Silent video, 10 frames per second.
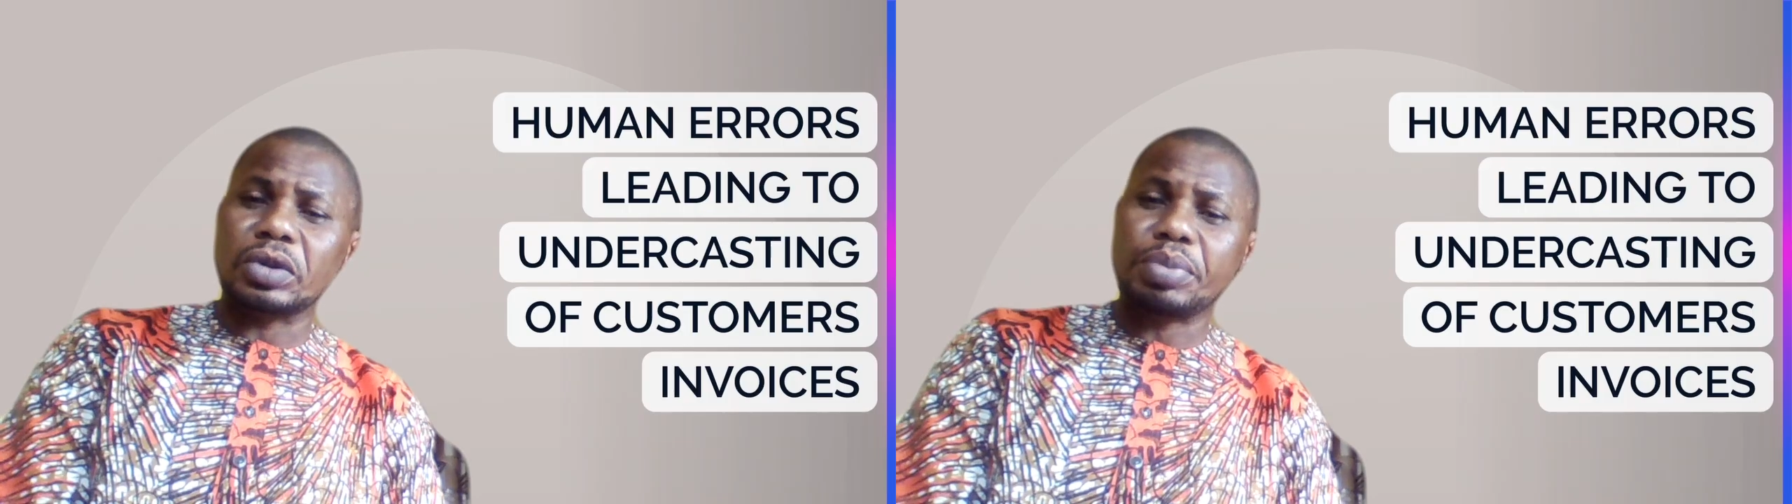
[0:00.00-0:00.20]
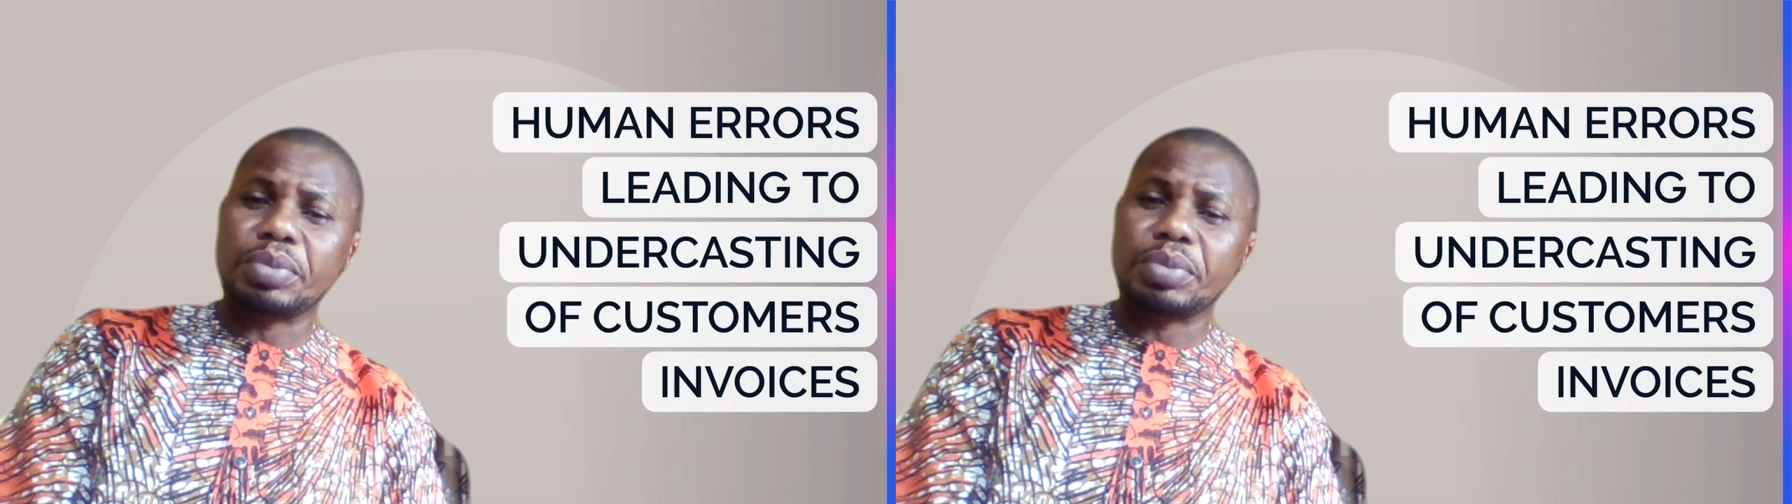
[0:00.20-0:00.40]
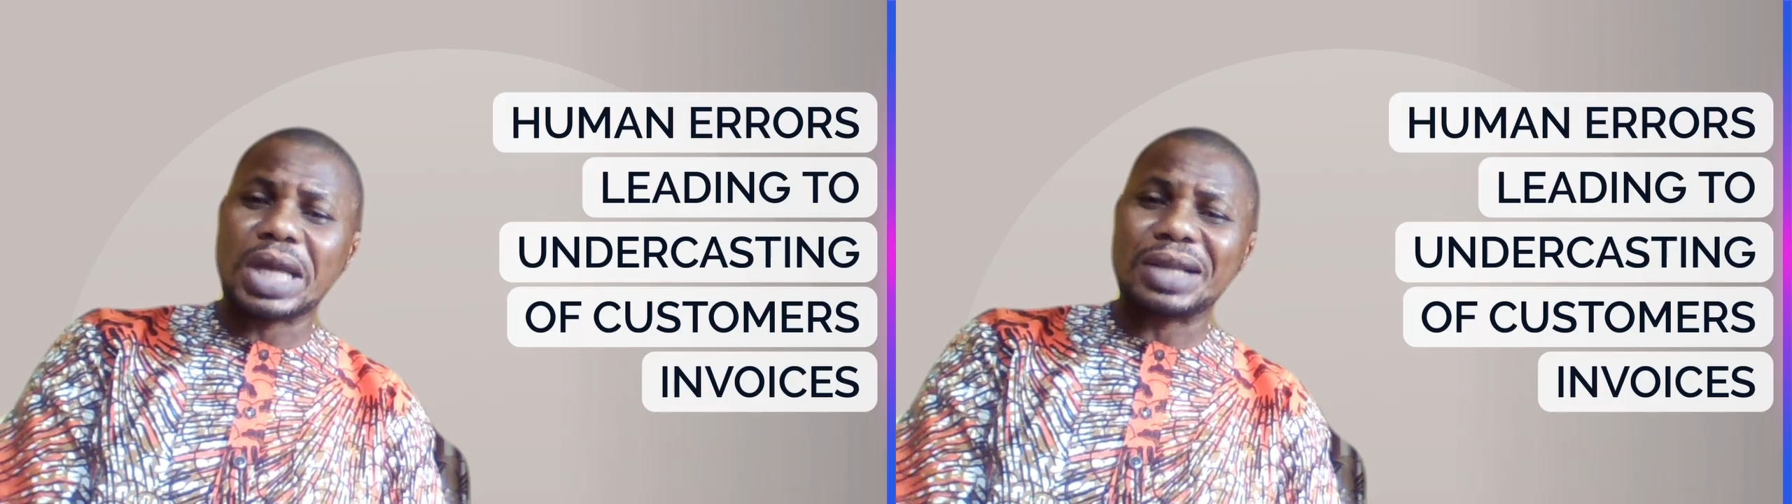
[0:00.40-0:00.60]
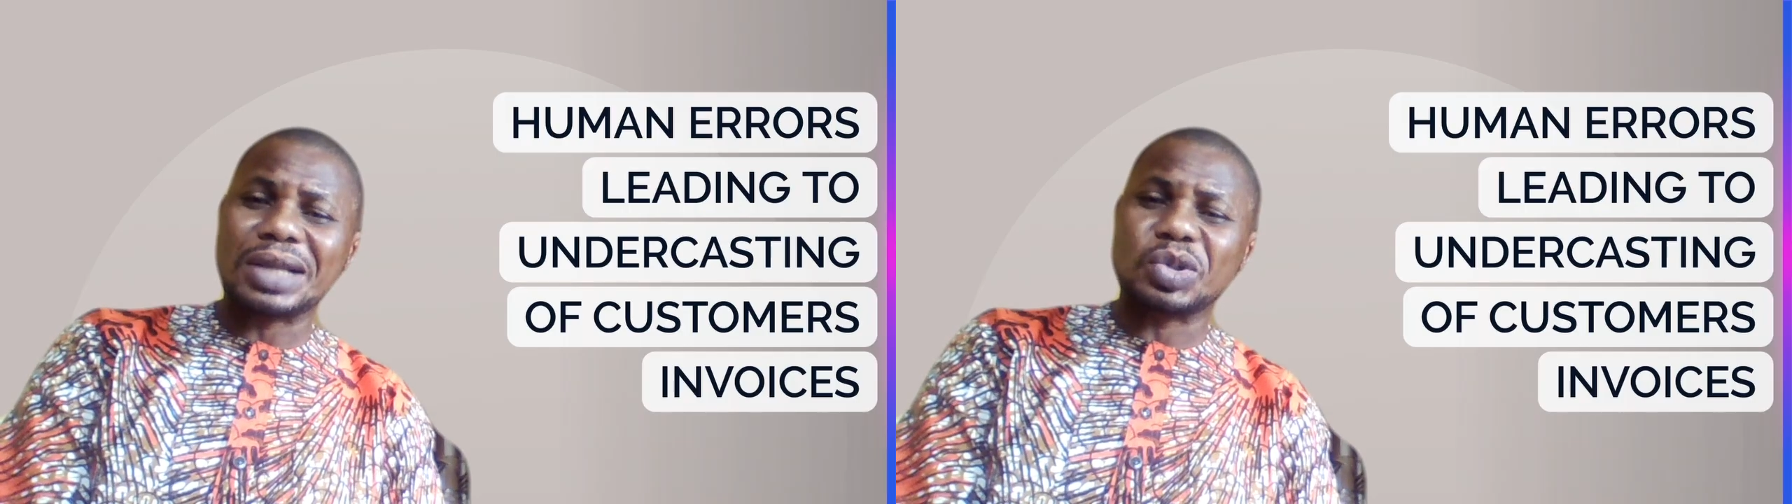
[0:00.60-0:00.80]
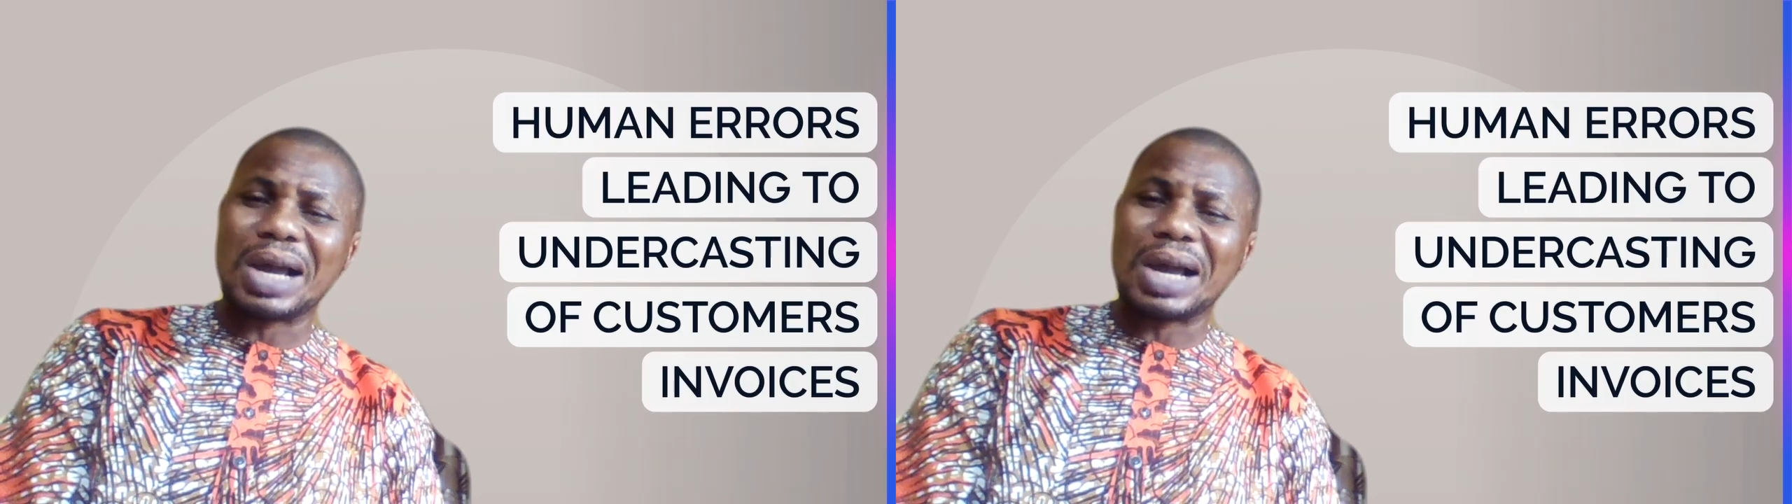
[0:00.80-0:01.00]
computer
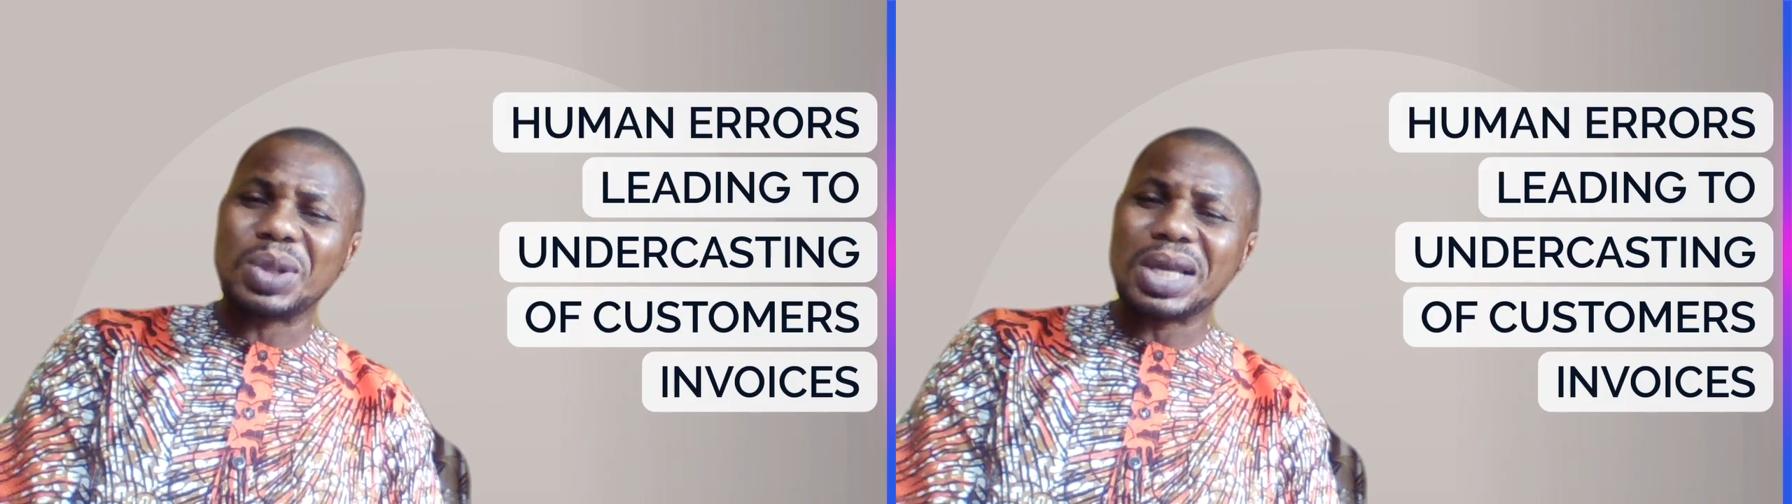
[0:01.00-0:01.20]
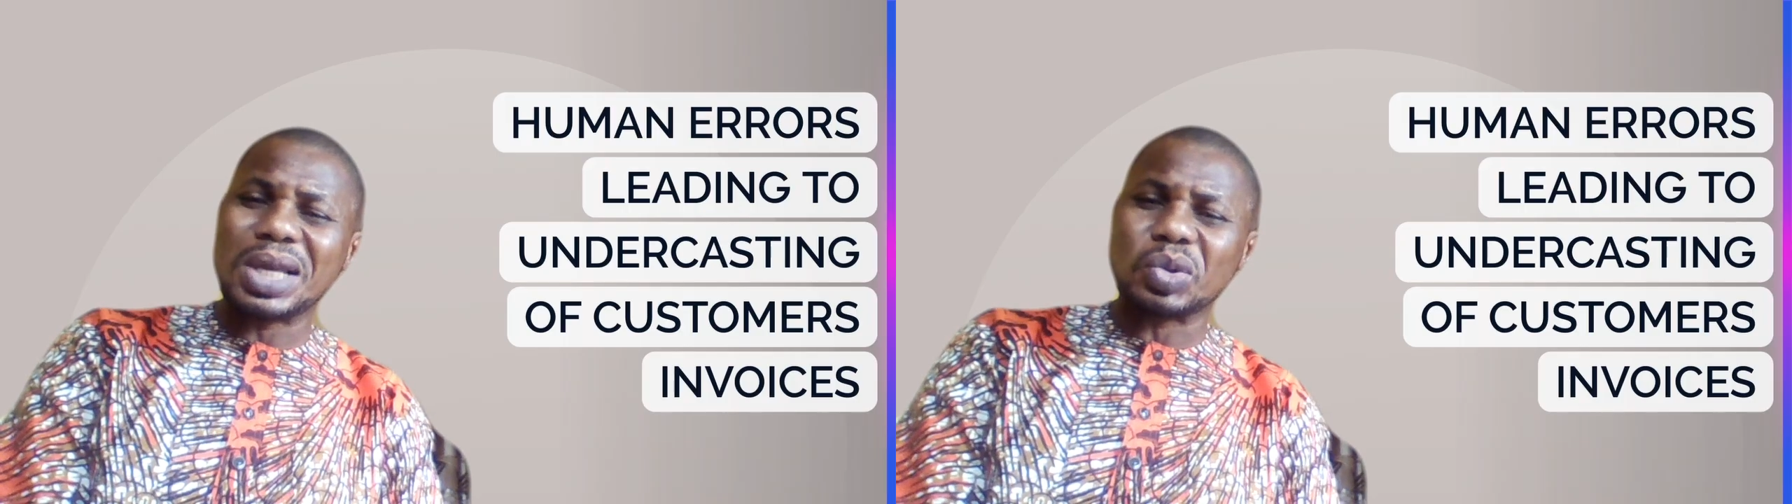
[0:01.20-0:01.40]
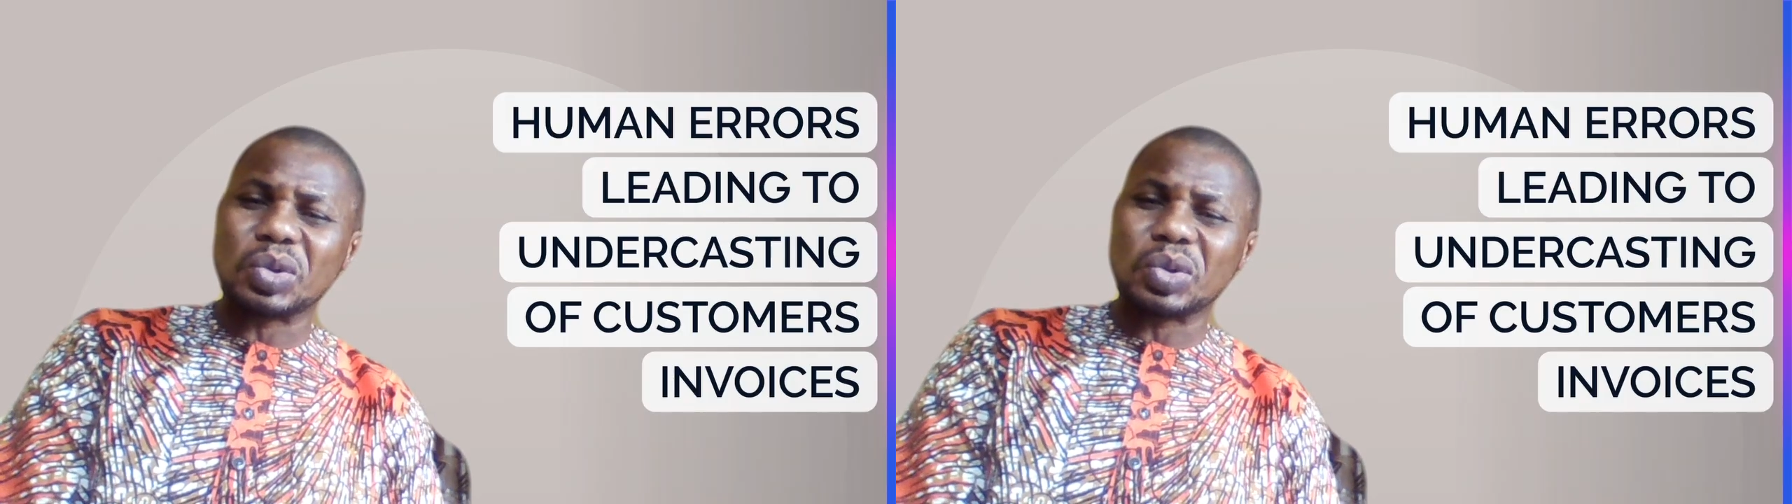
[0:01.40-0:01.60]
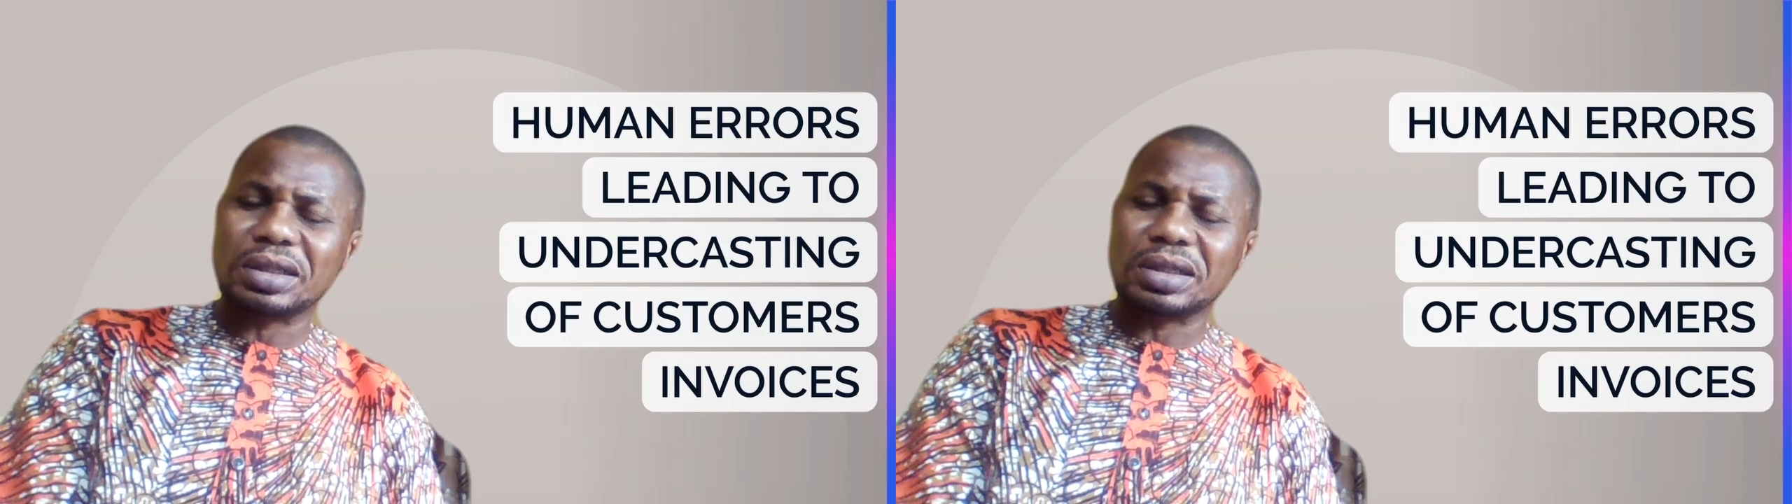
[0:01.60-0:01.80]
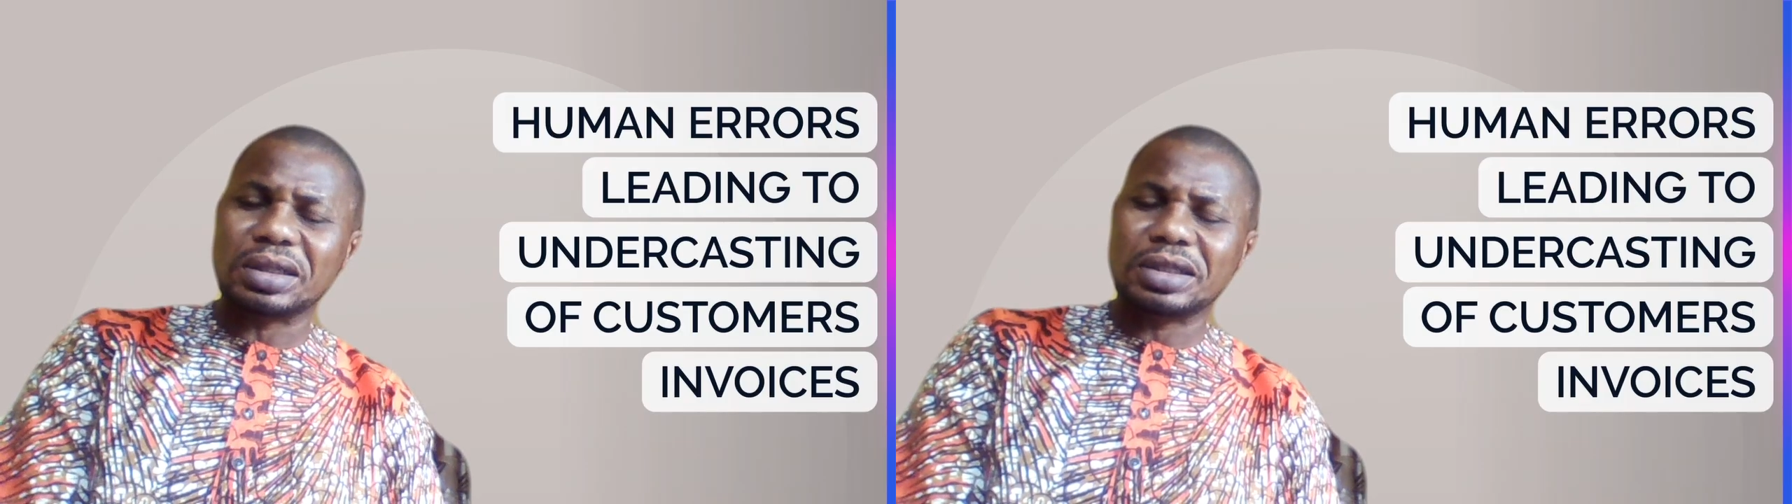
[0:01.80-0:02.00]
to calculate the
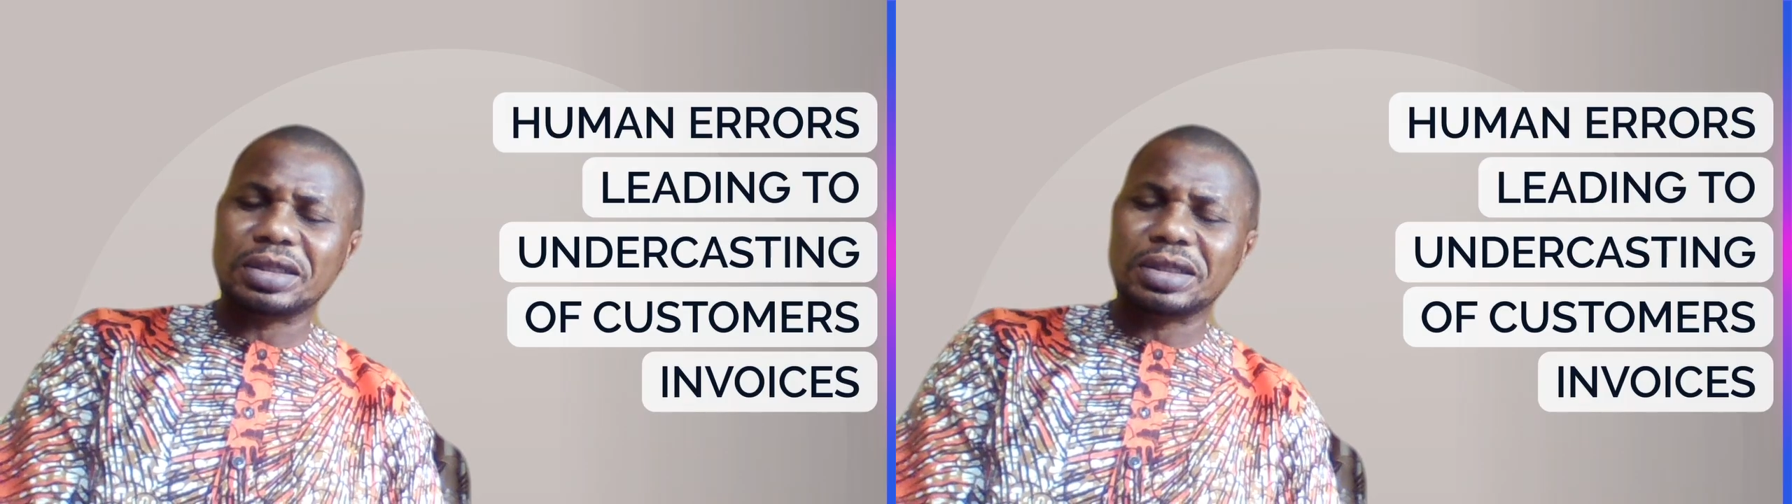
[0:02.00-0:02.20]
total